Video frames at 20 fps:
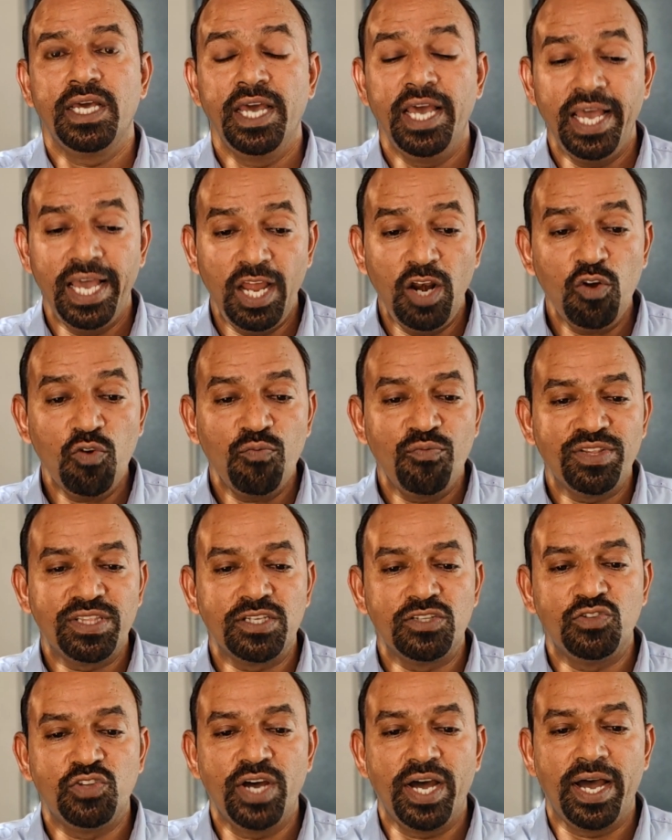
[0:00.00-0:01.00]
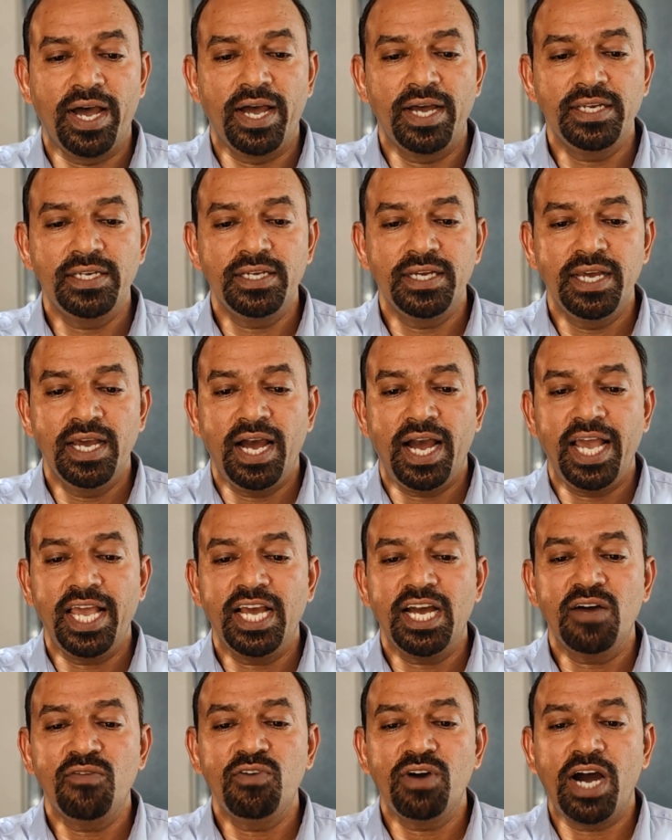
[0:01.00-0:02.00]
Along with that, I
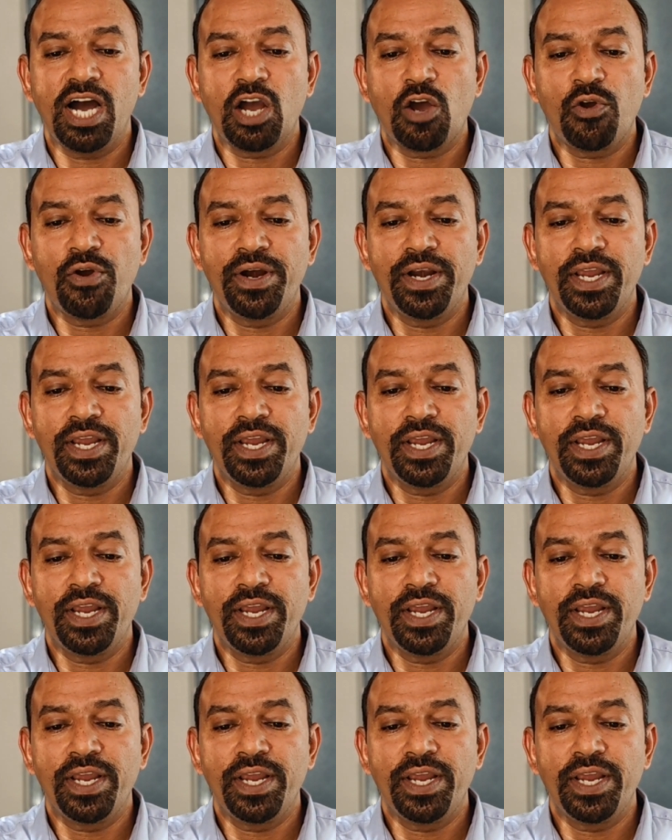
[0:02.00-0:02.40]
have acquired